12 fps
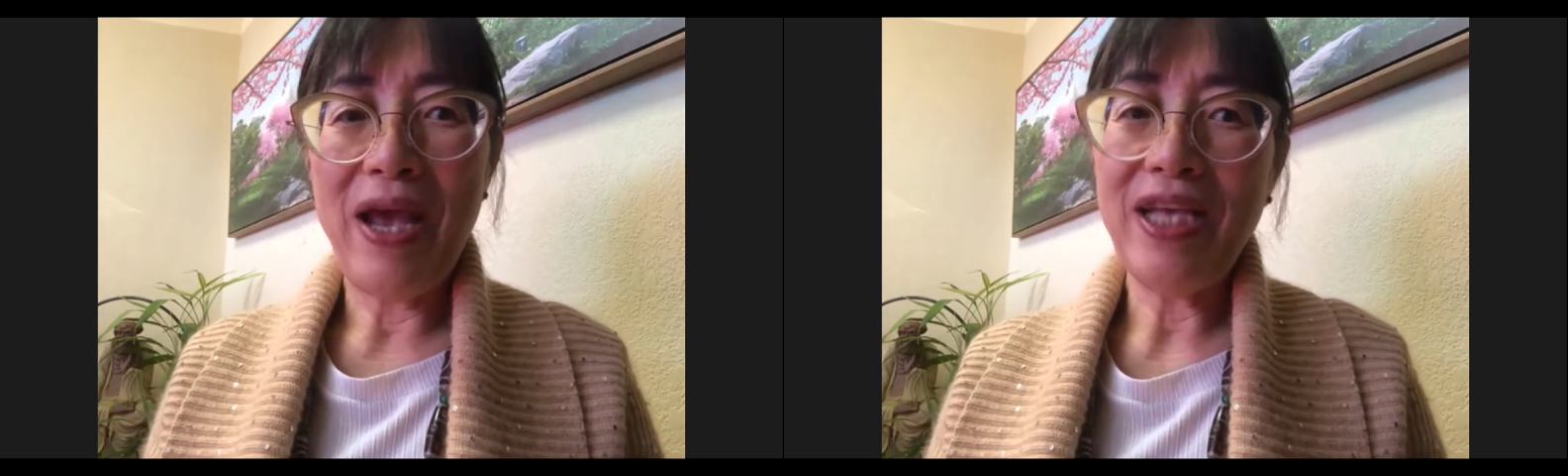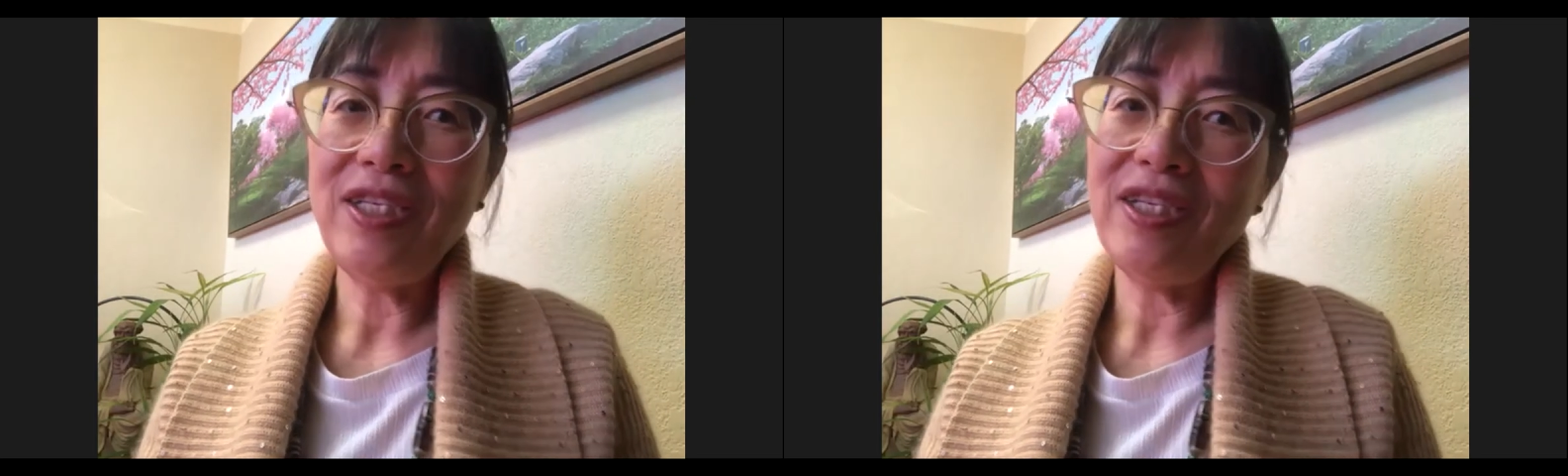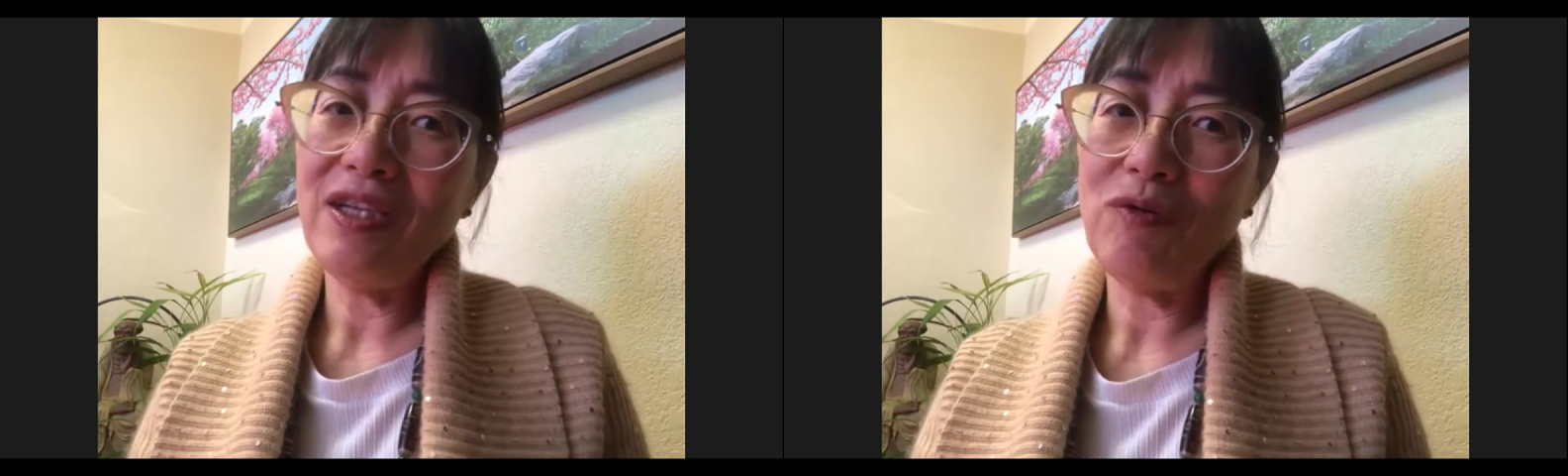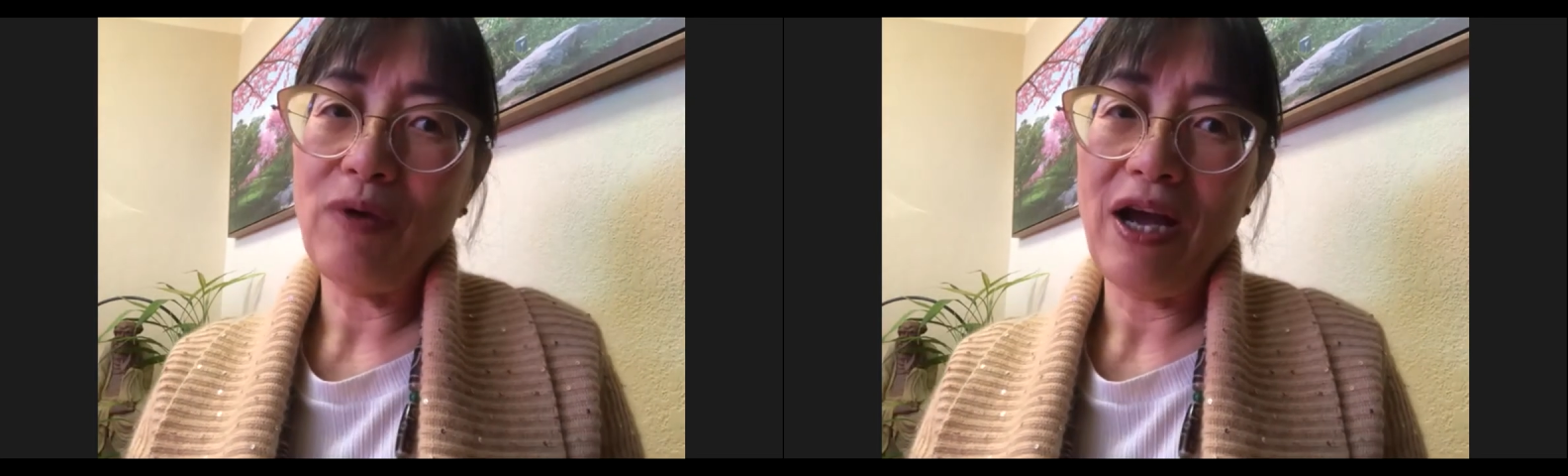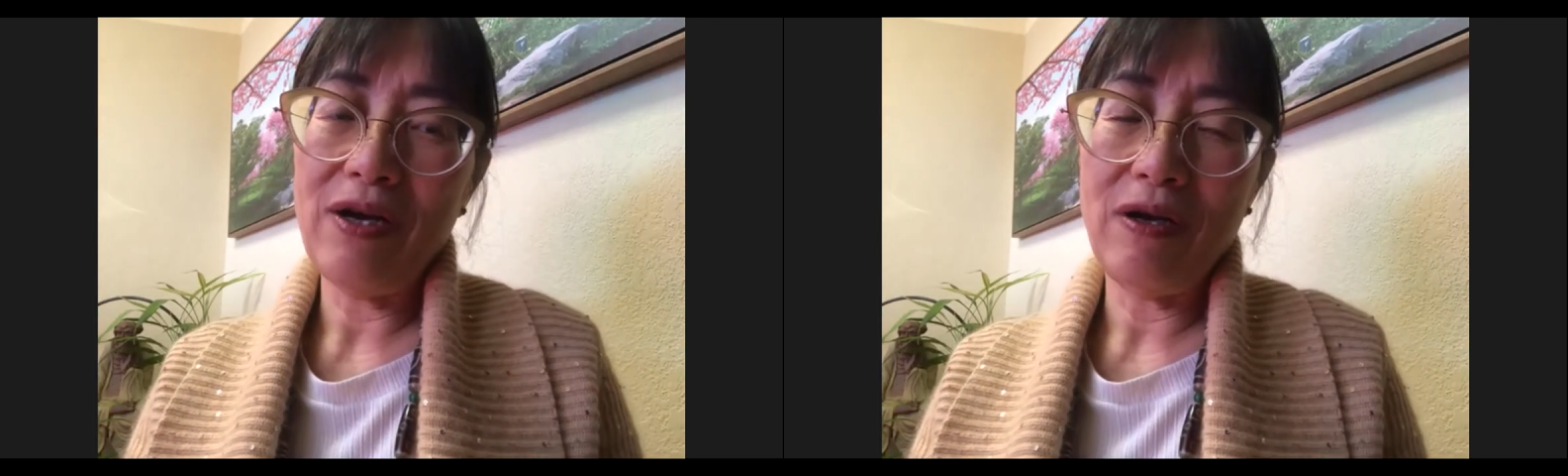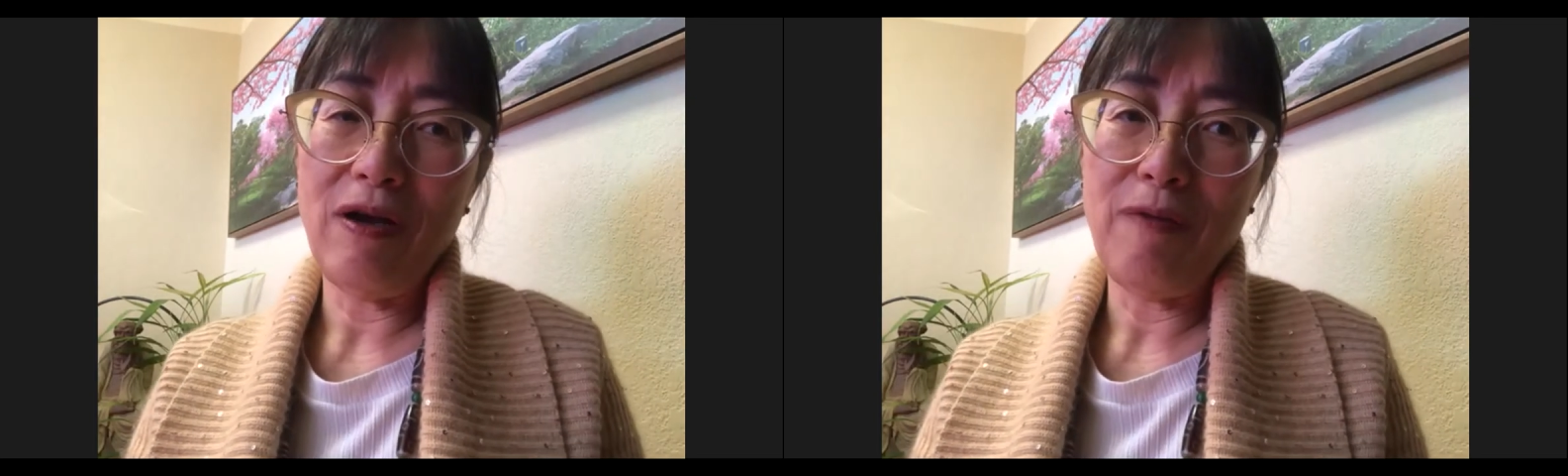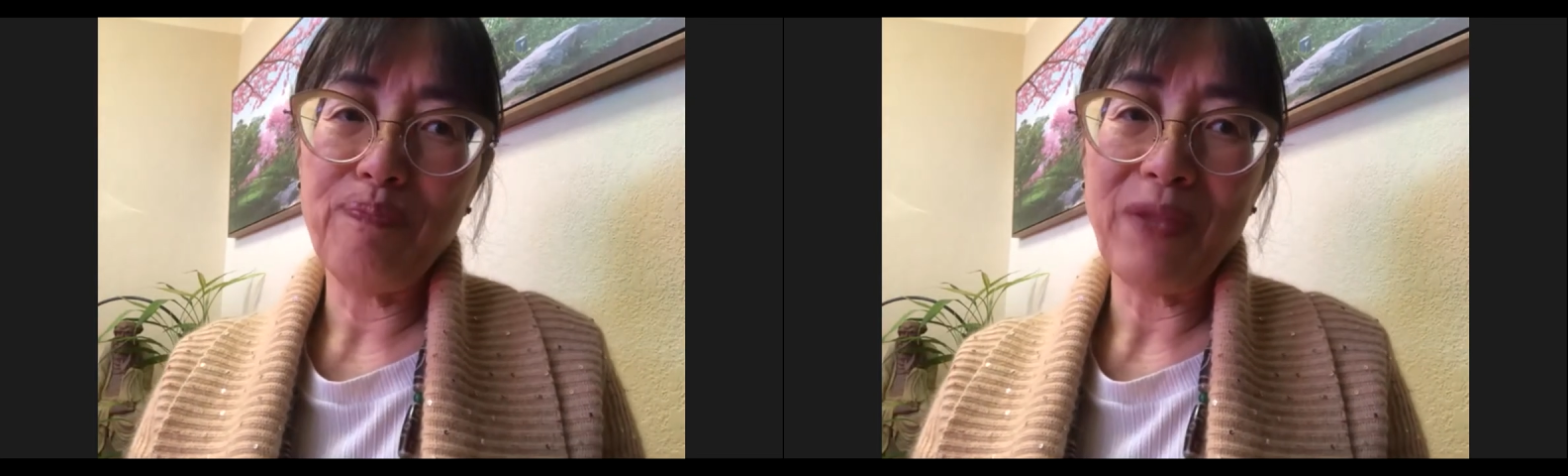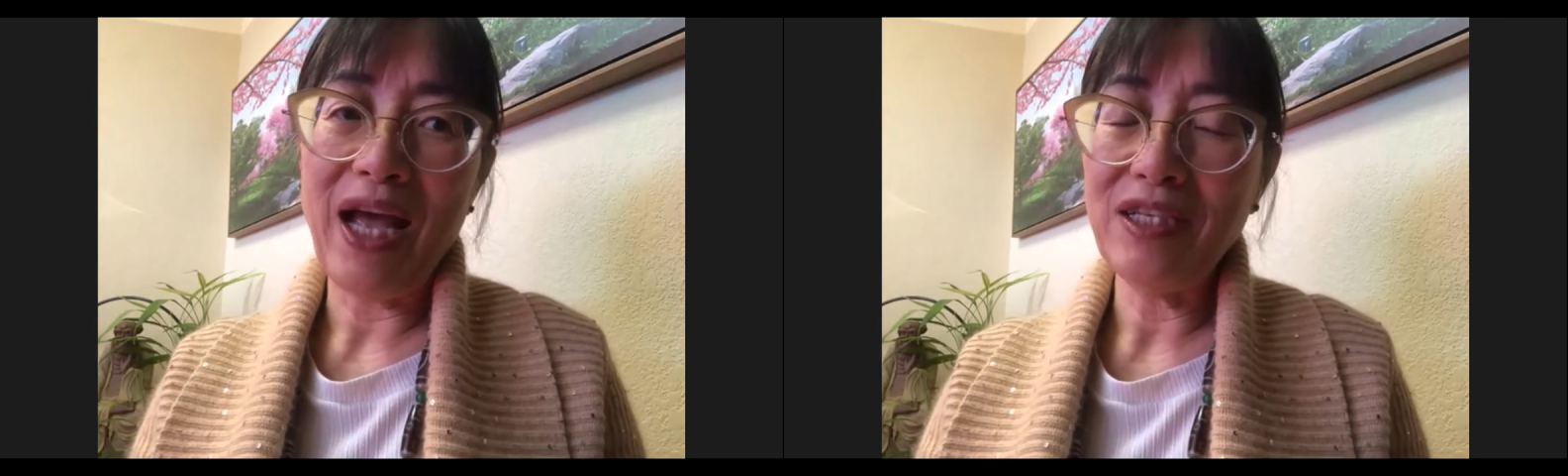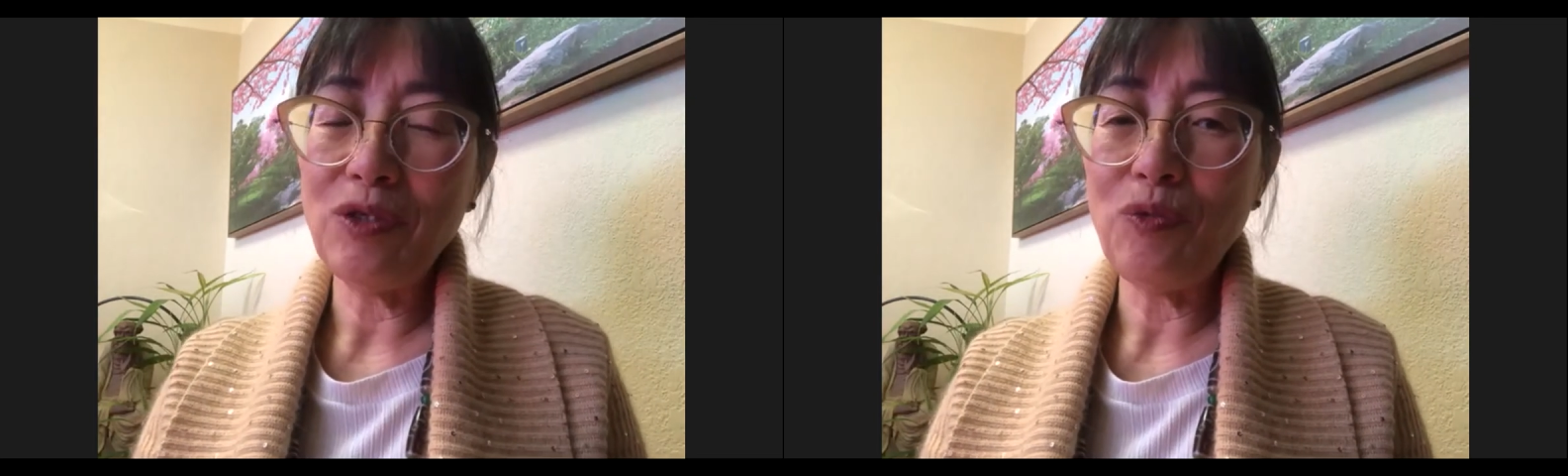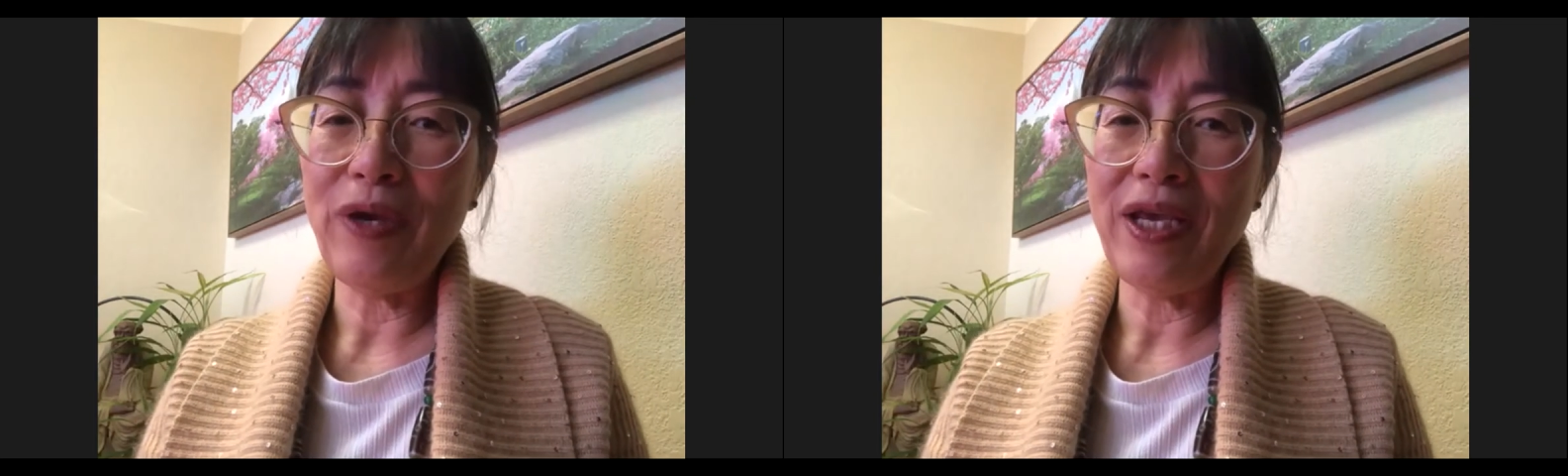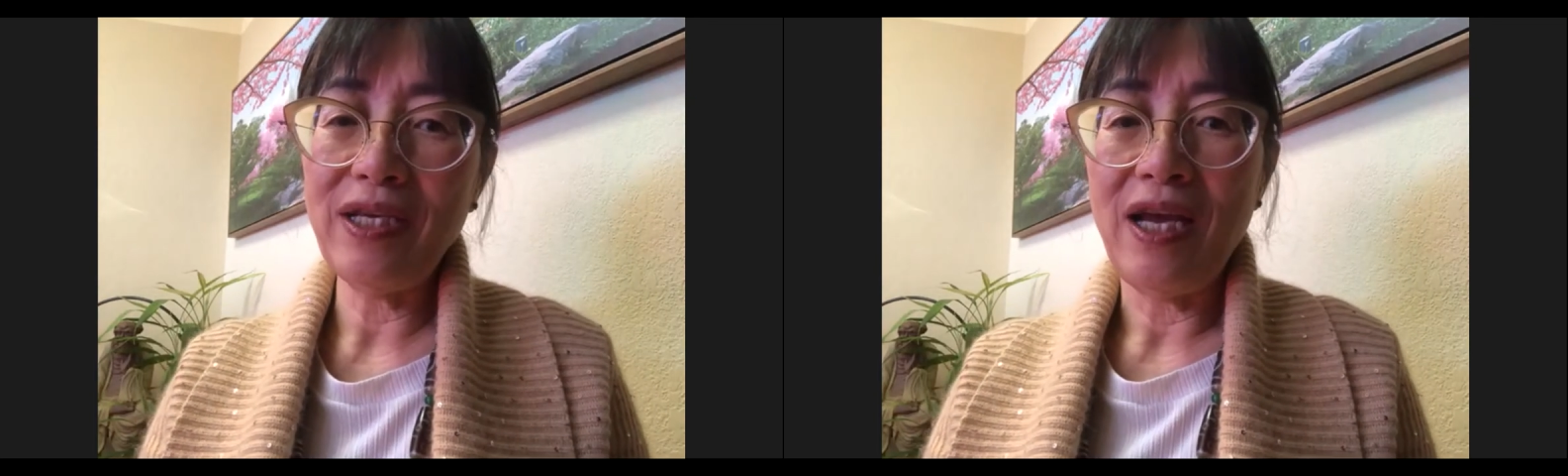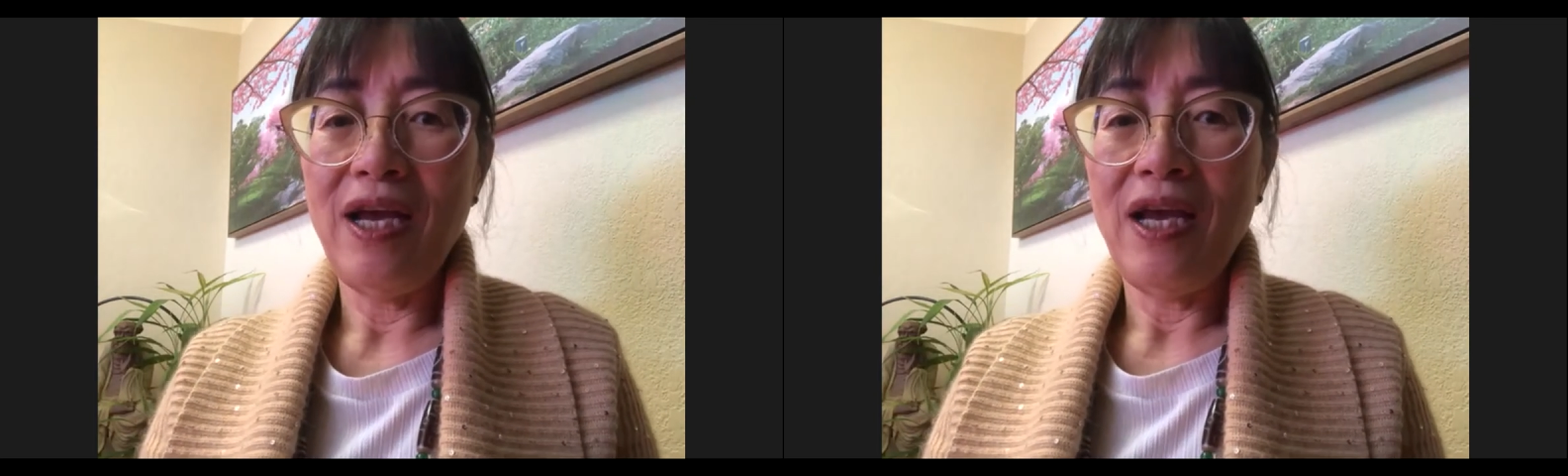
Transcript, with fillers: patient um, last week.